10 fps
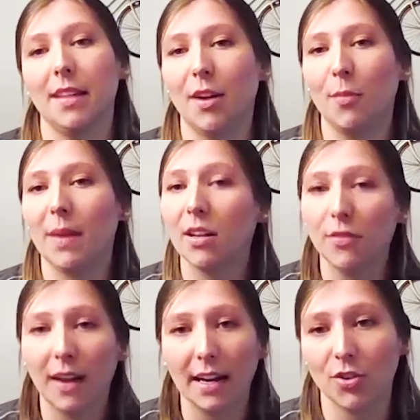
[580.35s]
you know,
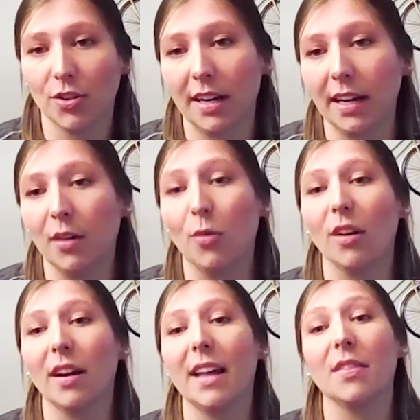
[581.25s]
manufacturing
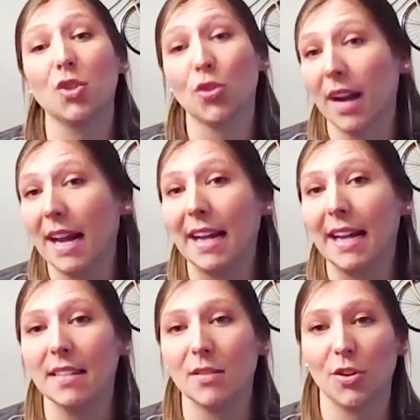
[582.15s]
or in the trades